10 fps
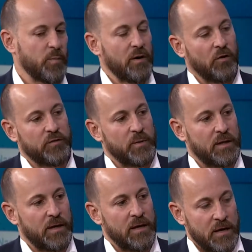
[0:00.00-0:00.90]
But
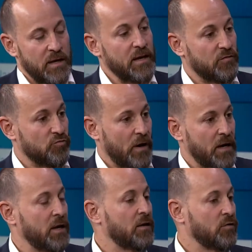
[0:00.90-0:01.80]
ultimately, it's
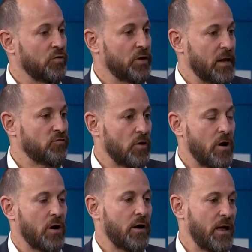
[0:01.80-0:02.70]
training good
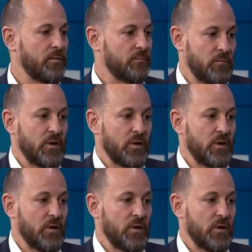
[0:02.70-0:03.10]
HR and,